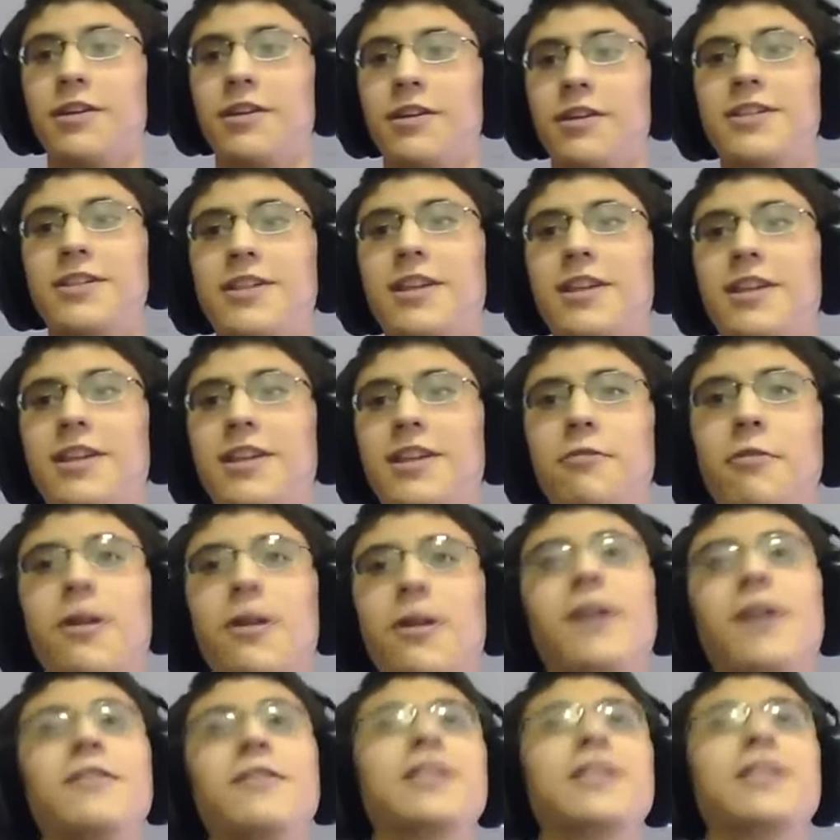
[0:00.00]
That's not the
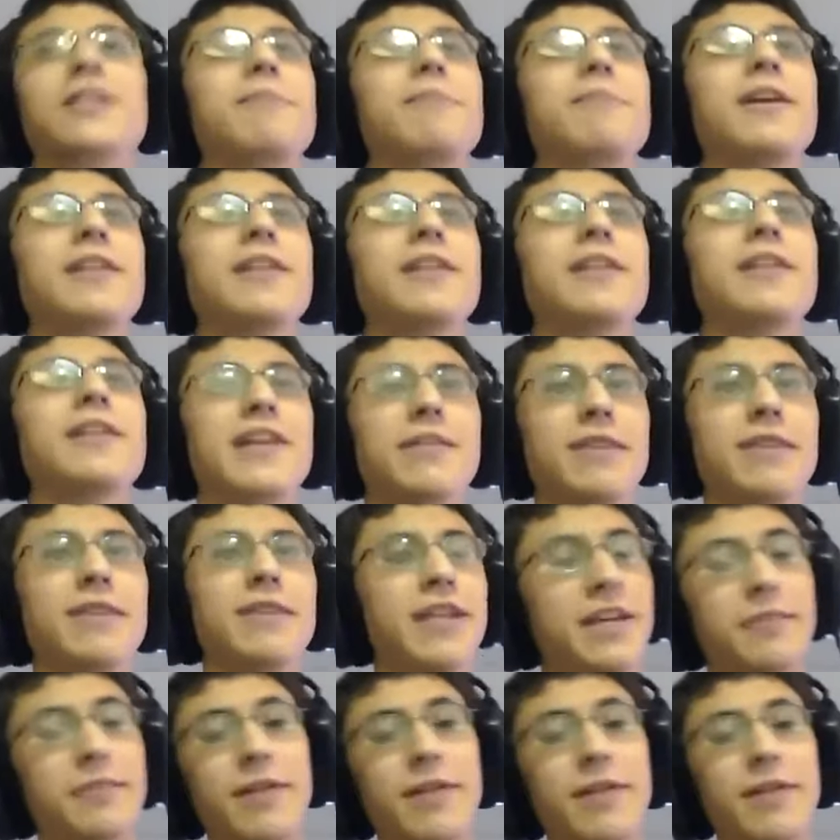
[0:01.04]
one I was expecting to come out
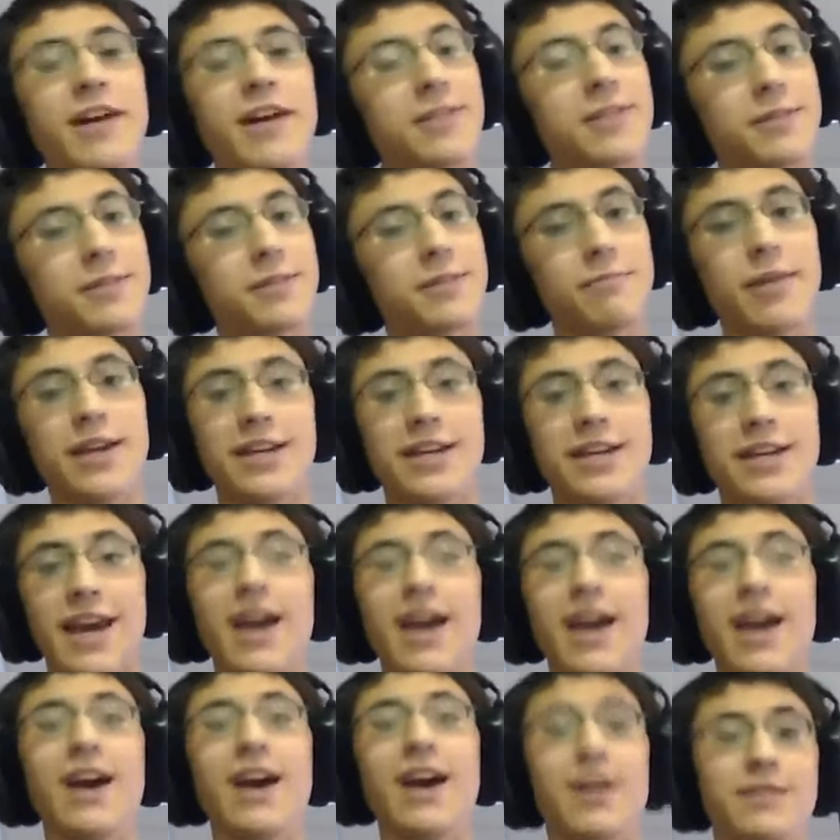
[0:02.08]
of your mouth. But
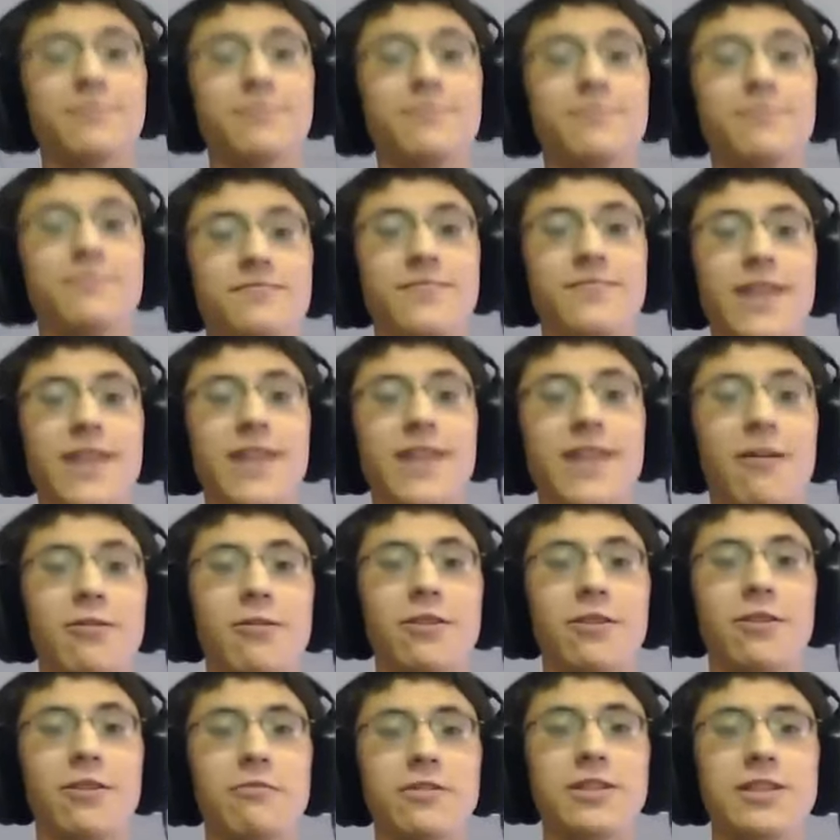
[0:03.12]
yeah, that
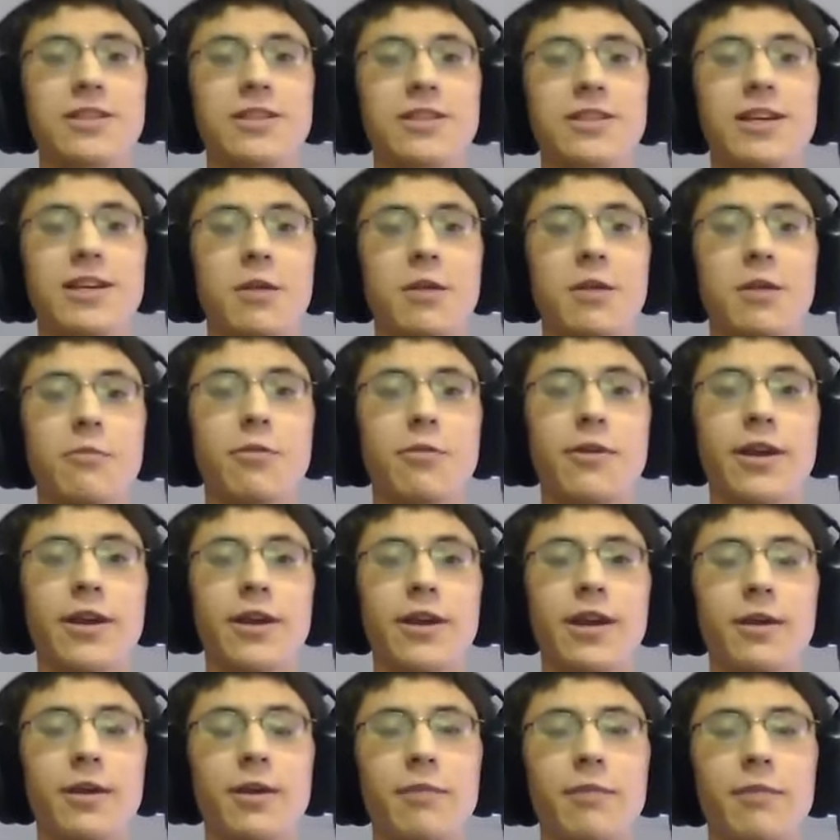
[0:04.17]
one was a
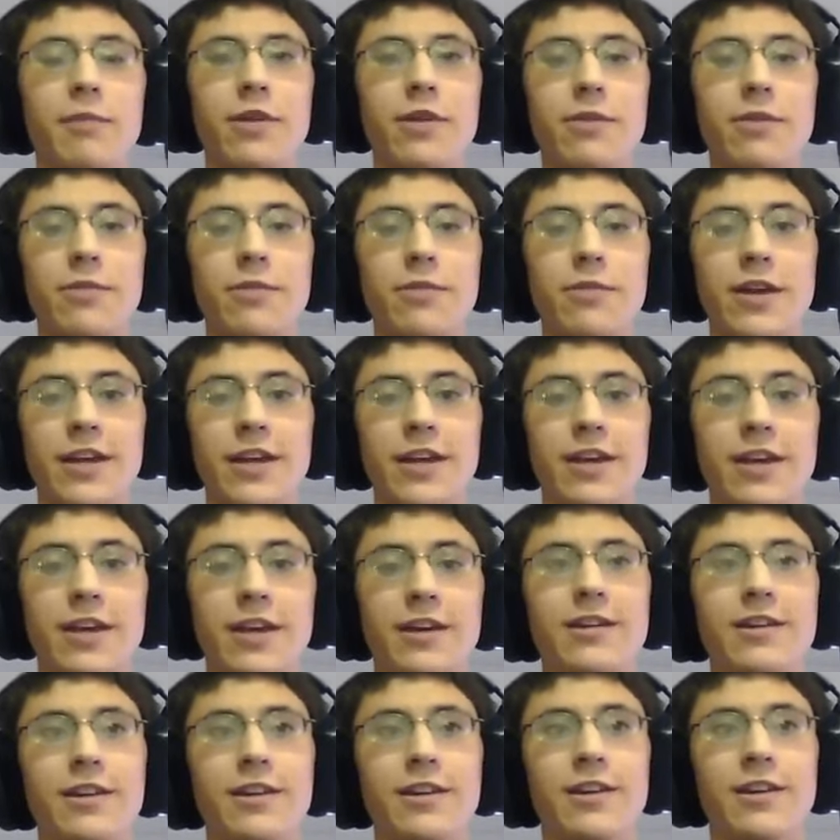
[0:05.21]
pretty big
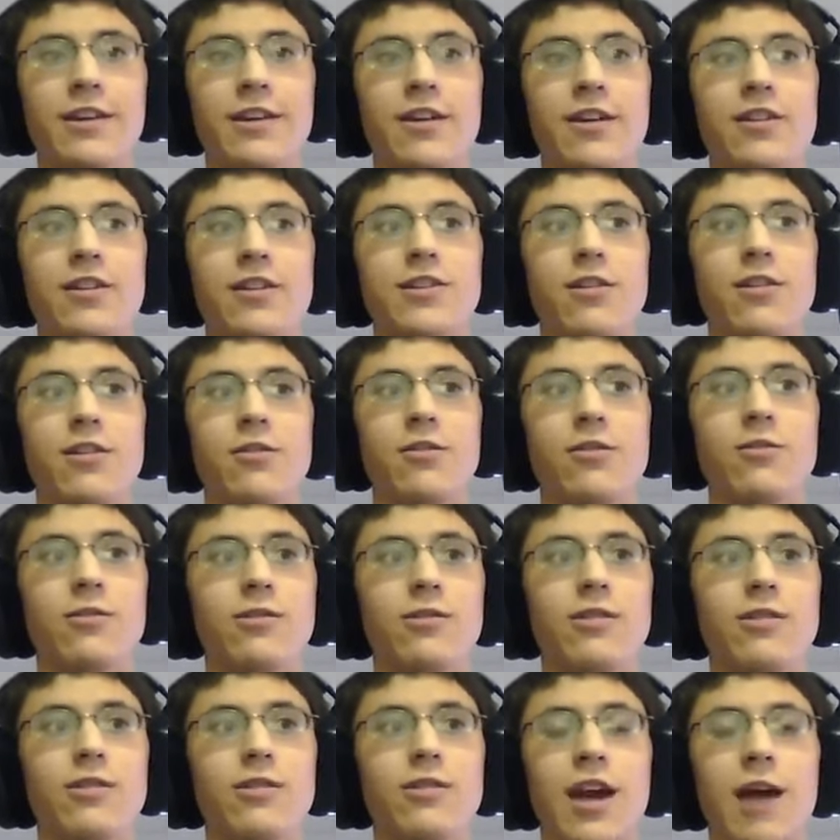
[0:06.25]
deal. And also
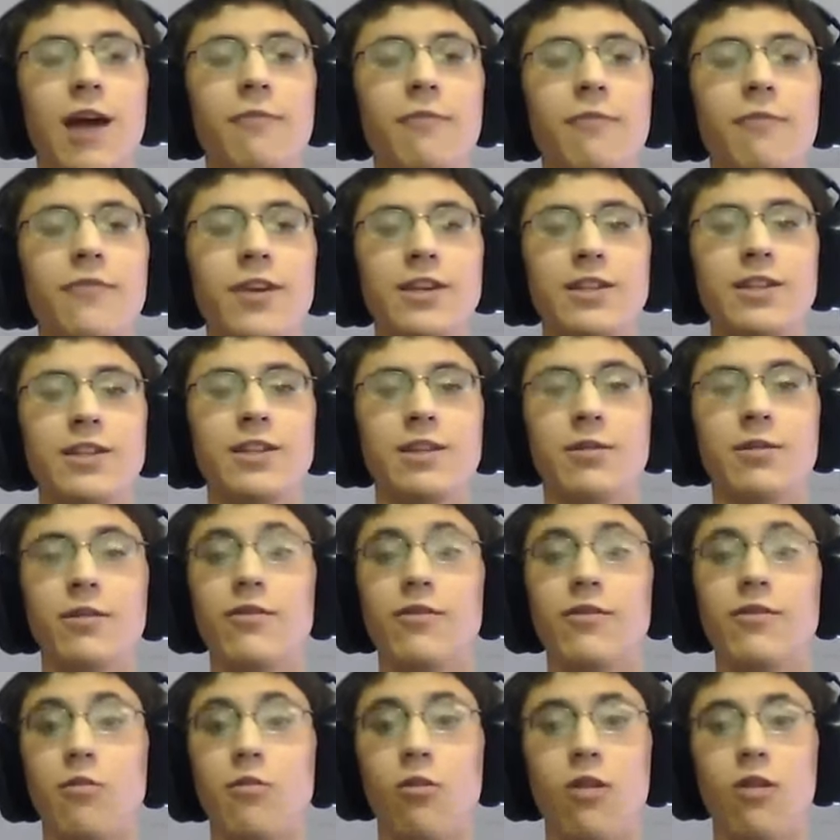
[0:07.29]
the
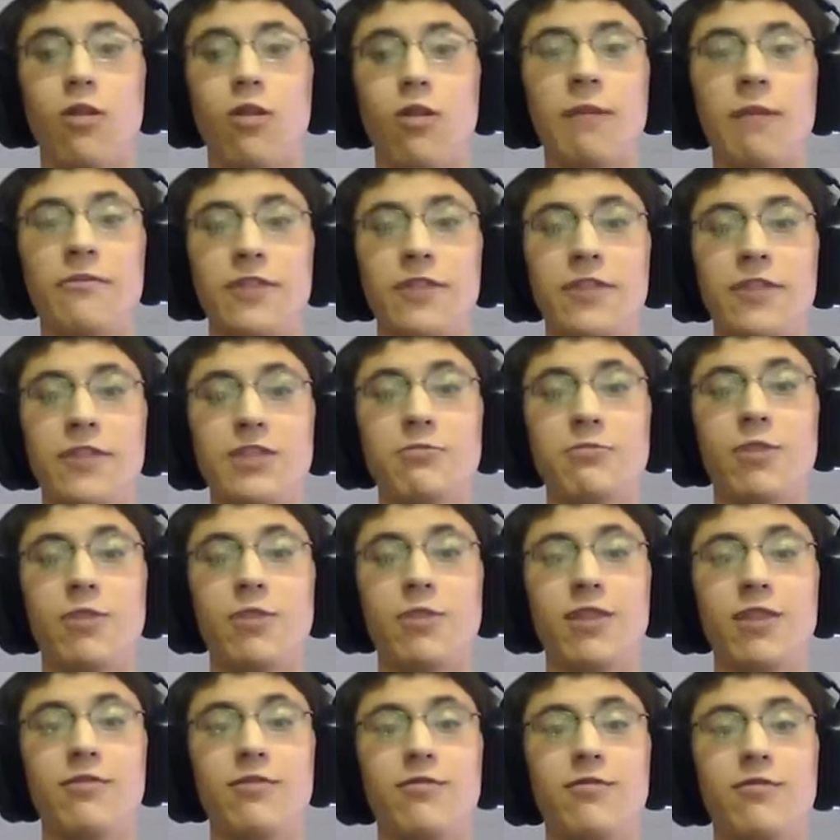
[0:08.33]
even more obvious
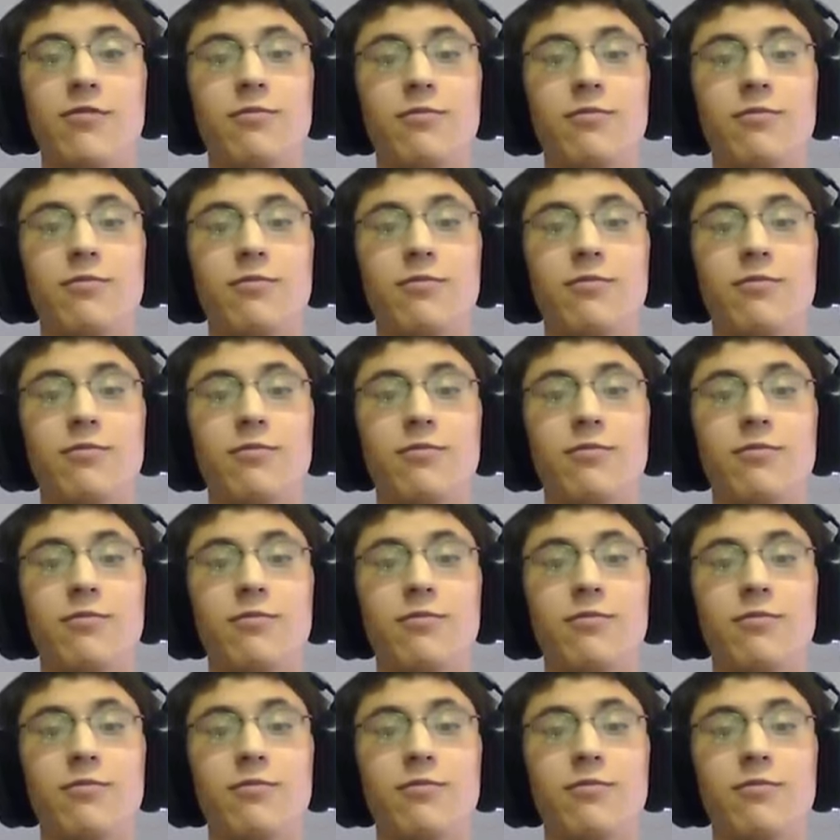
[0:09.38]
one of